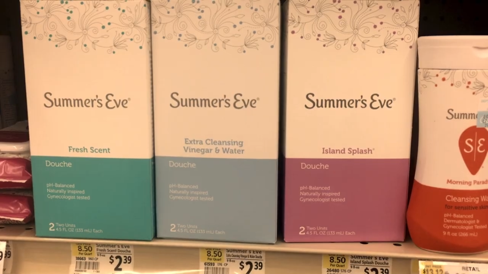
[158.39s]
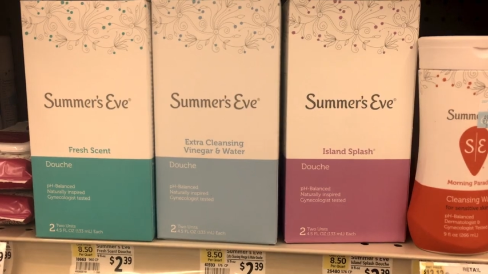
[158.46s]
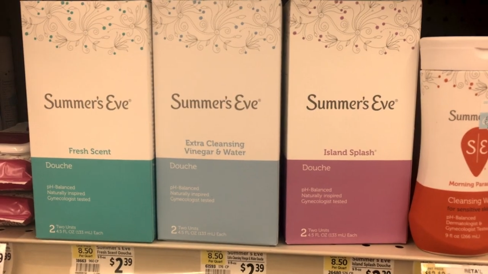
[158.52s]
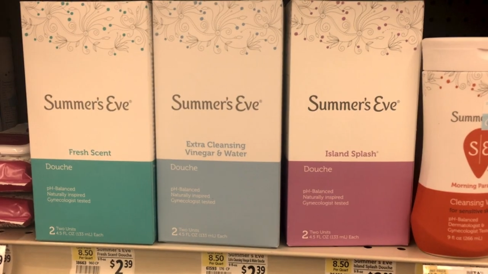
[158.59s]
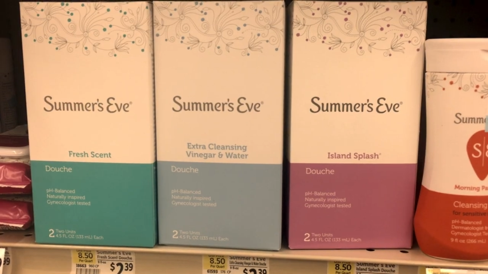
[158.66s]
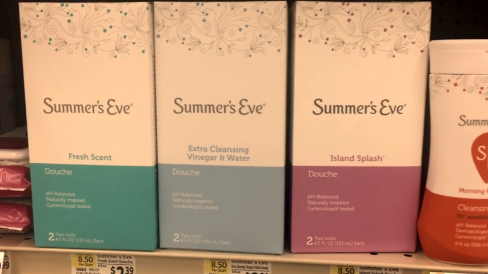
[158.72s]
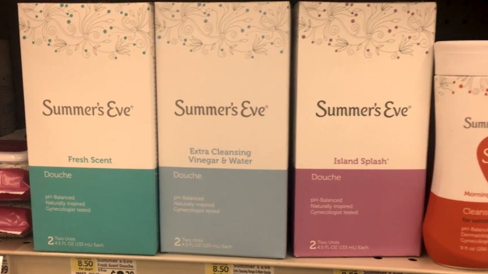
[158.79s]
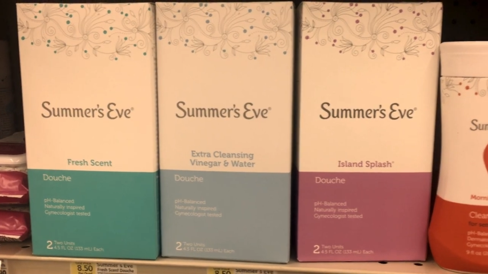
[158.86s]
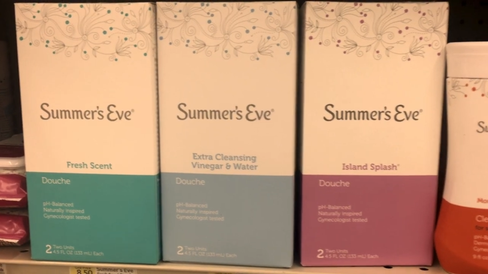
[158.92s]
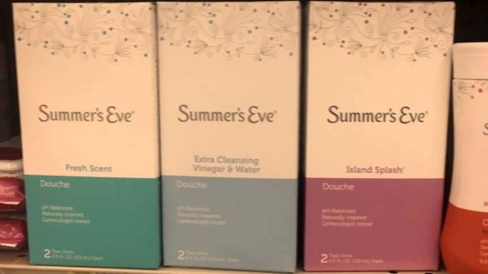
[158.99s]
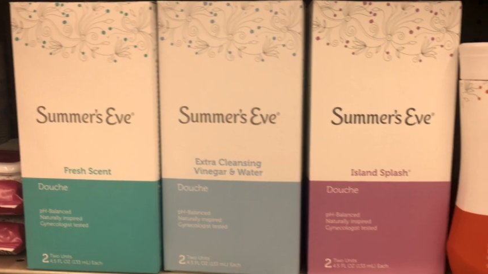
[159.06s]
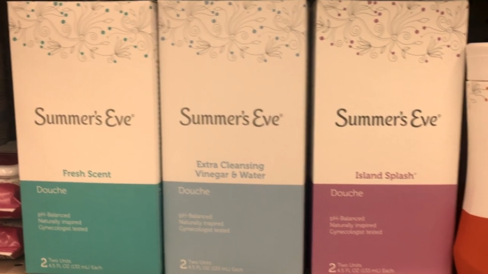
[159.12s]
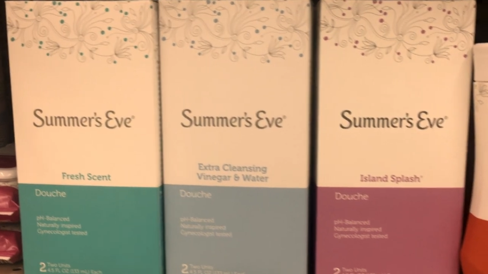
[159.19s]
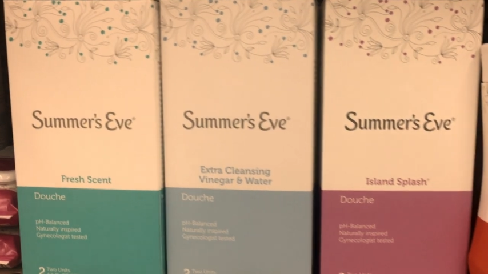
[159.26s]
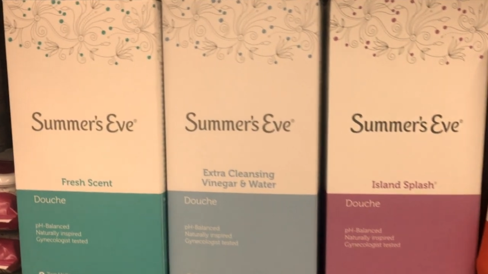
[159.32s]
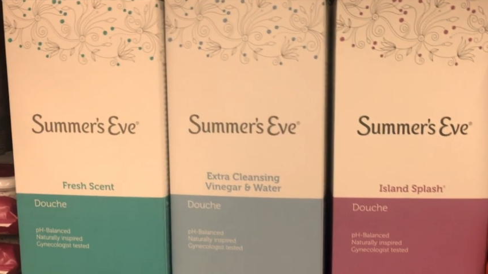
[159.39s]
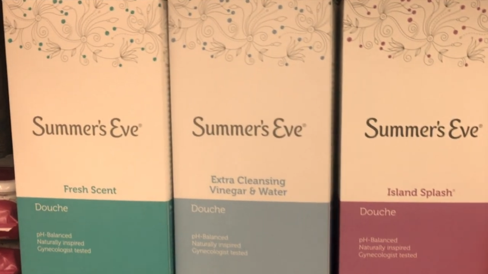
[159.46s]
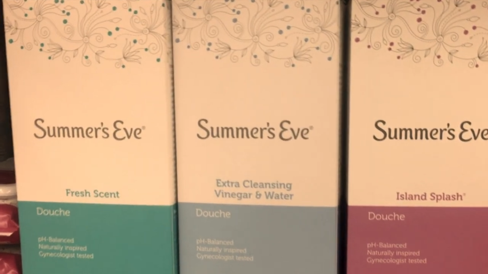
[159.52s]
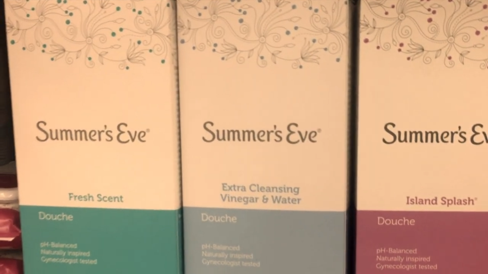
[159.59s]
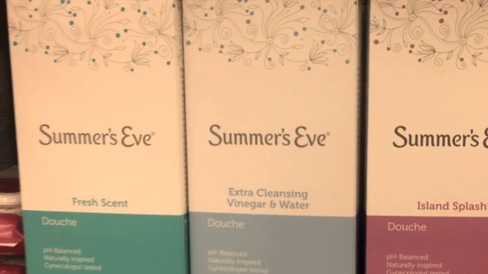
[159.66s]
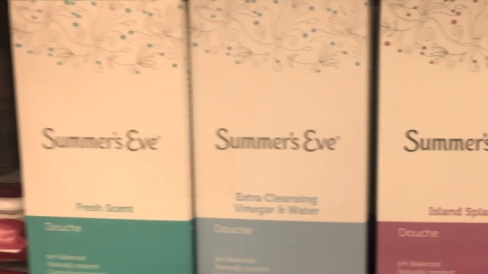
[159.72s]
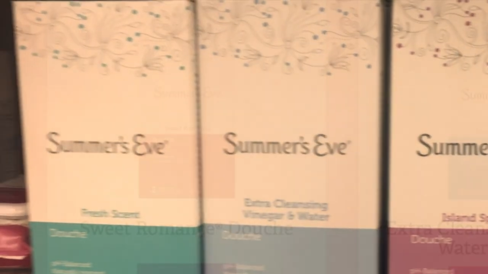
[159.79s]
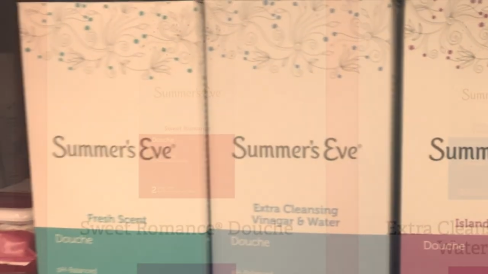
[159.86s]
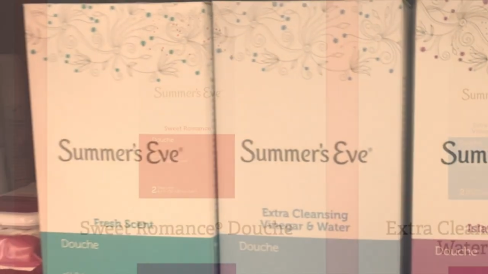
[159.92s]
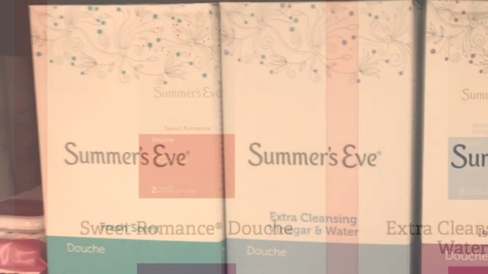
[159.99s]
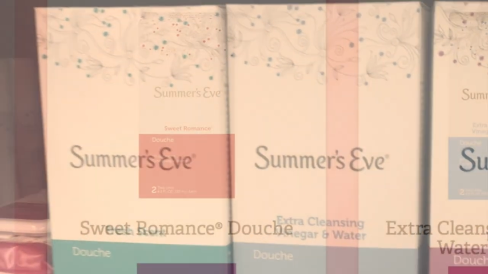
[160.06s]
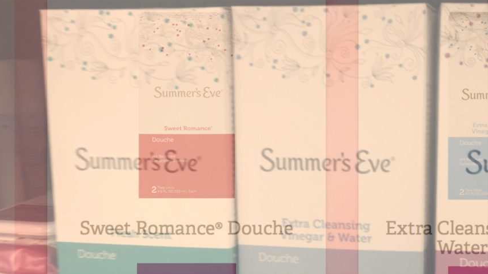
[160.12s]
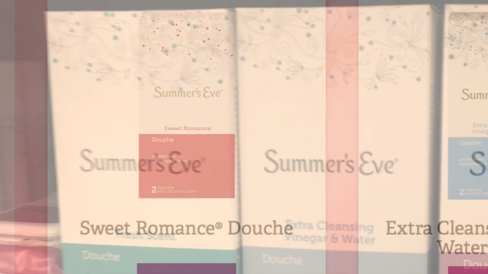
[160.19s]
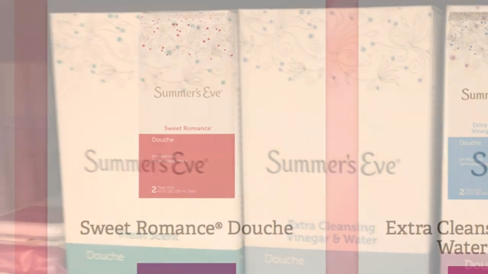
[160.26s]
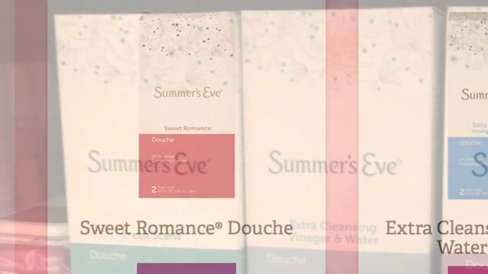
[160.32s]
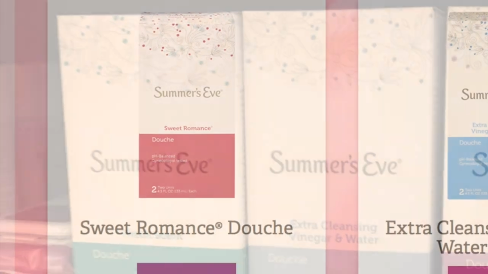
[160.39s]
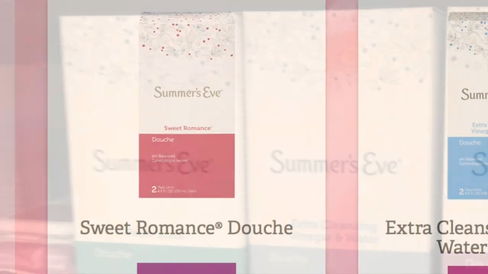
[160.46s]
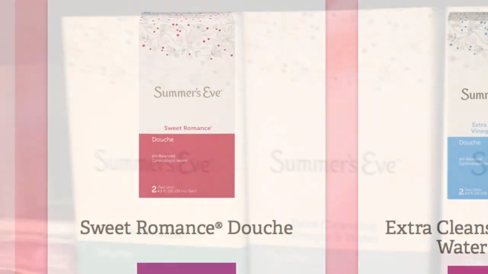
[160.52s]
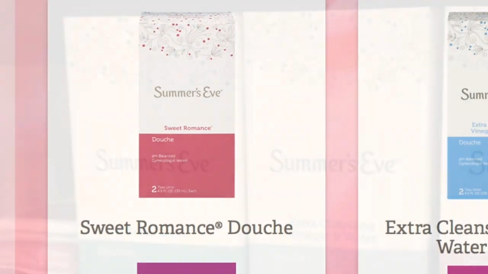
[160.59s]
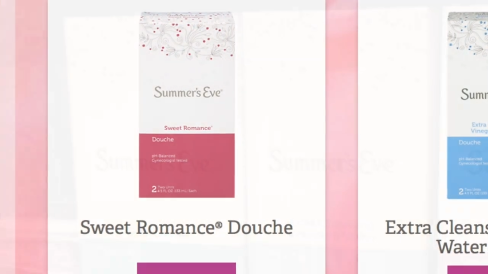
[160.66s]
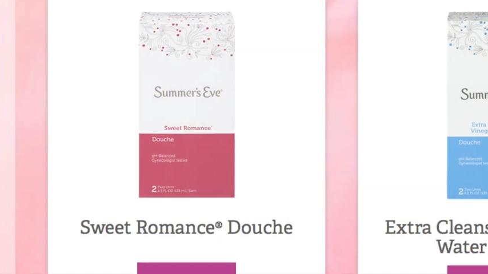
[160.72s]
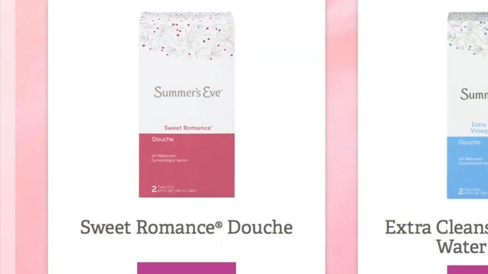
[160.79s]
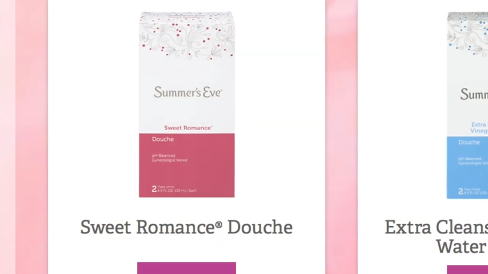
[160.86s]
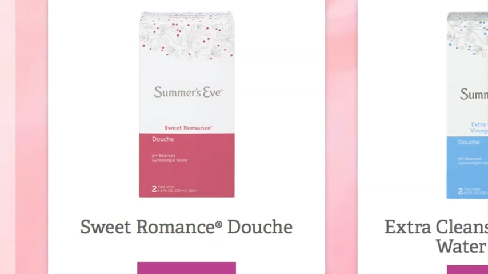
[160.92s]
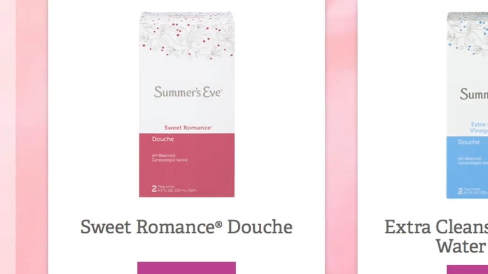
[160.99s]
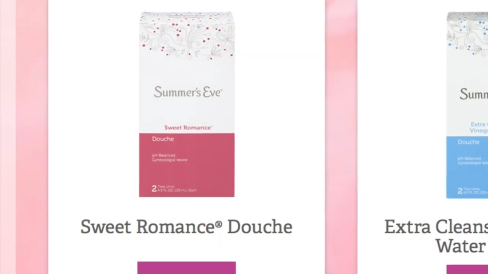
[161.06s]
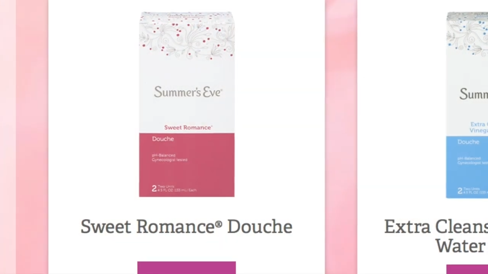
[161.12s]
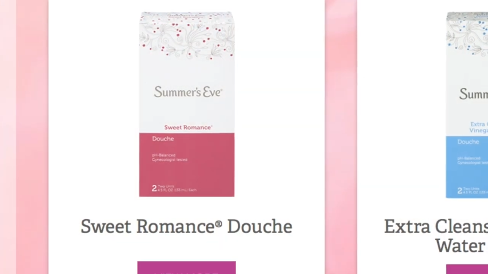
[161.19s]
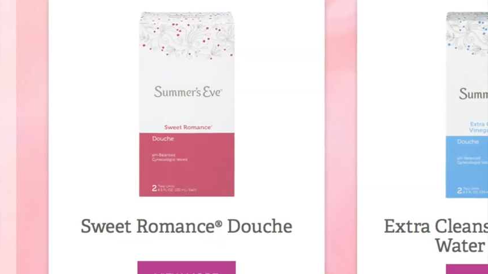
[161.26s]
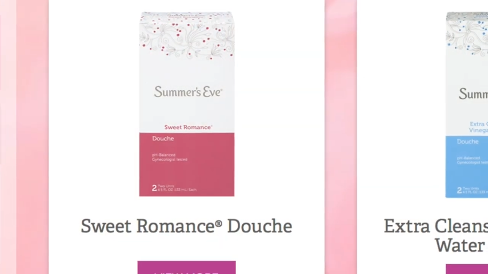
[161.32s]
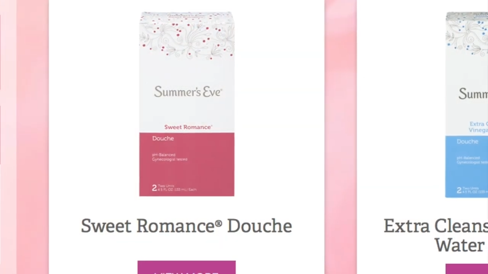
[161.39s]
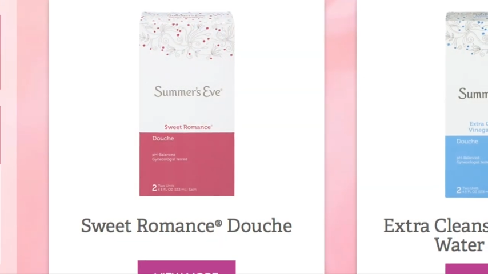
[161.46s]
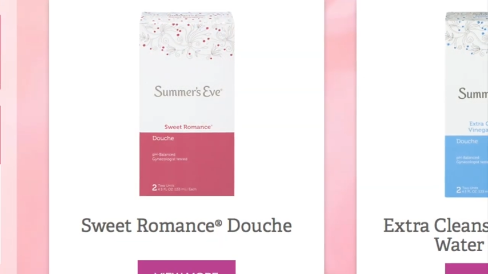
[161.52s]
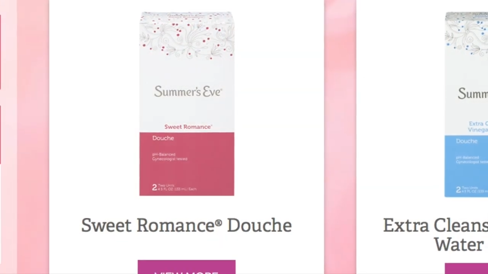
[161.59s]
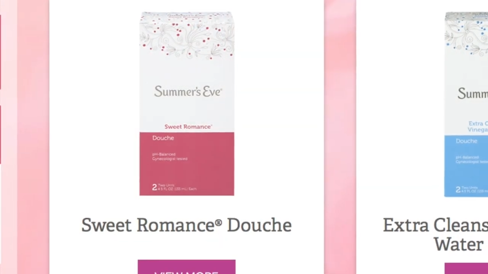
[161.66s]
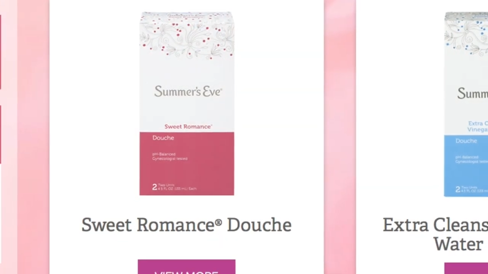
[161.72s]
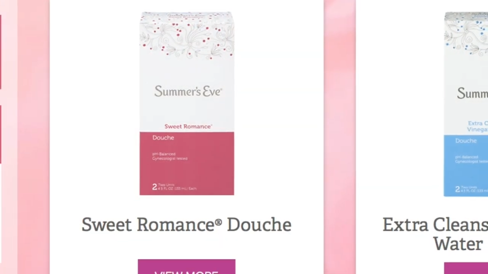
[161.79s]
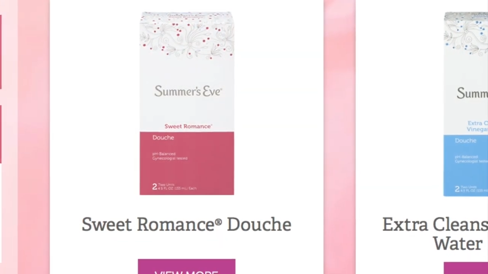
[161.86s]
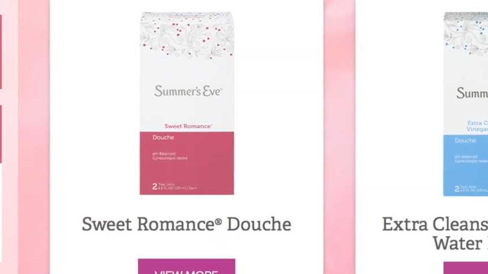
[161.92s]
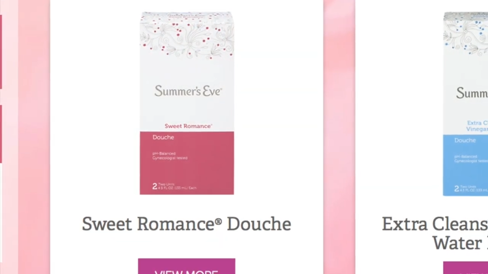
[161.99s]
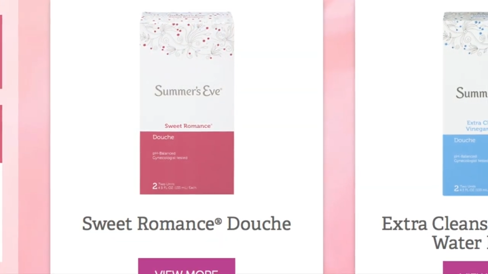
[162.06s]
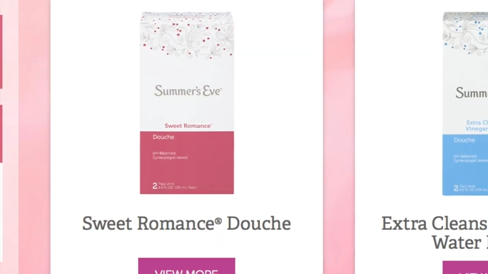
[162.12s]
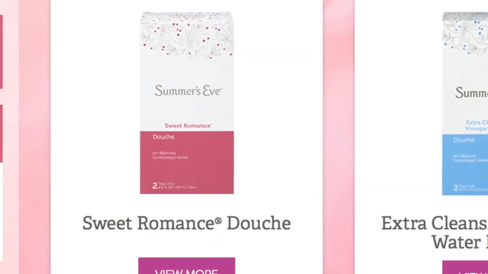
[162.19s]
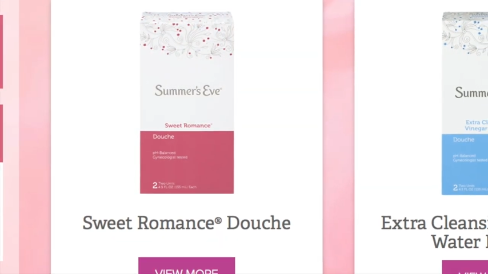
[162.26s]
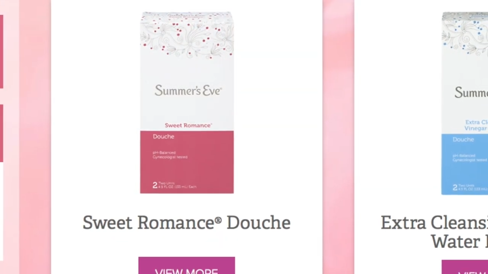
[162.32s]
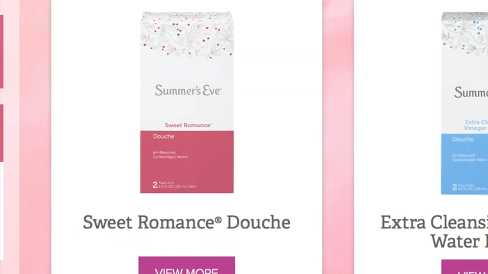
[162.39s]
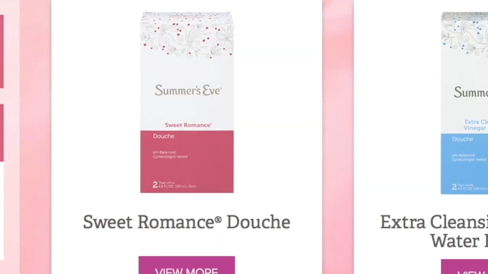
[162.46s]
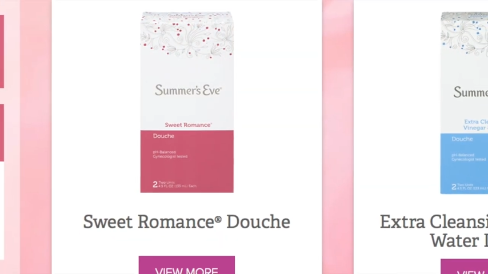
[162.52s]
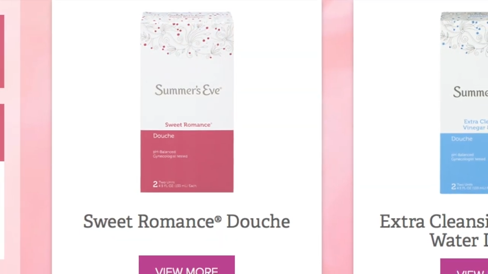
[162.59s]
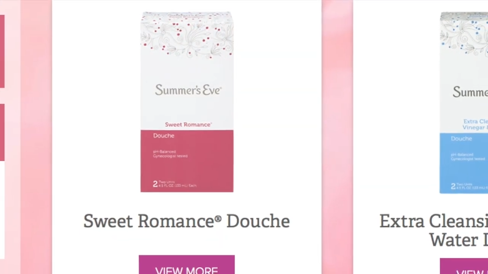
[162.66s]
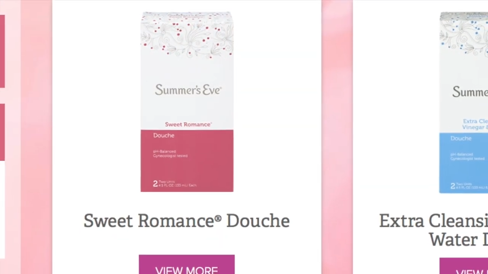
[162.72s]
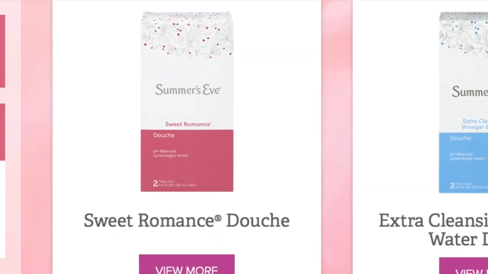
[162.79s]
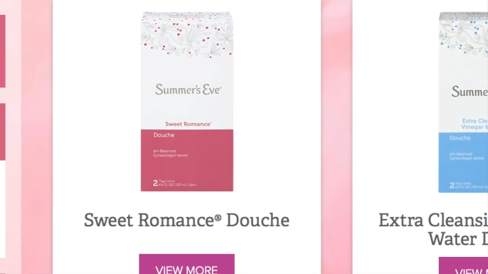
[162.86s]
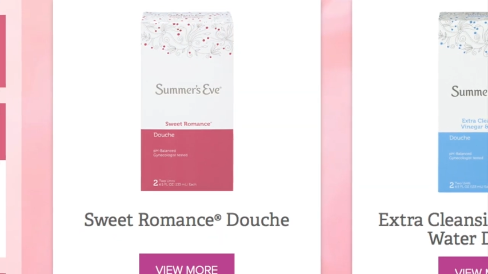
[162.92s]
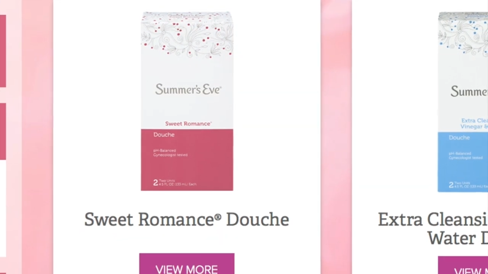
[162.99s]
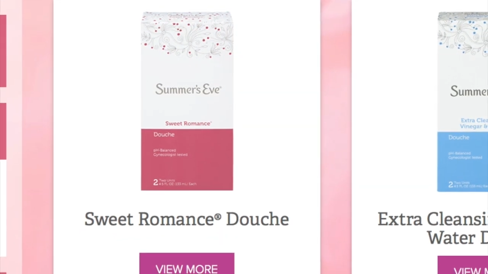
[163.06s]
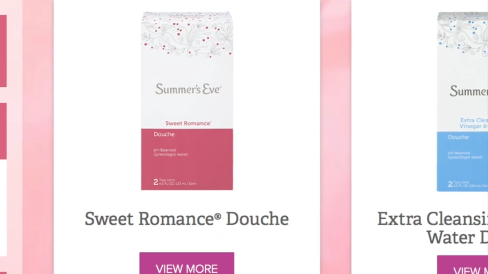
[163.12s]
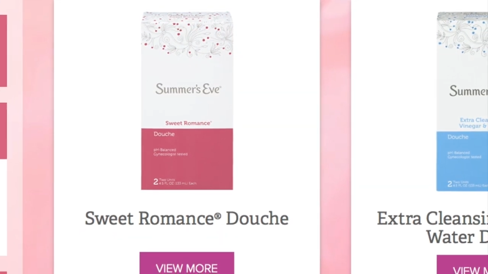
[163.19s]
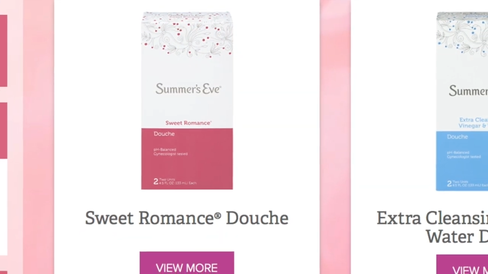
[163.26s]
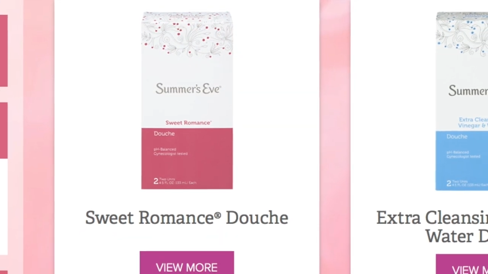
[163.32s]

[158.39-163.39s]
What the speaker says: (no speaker visible)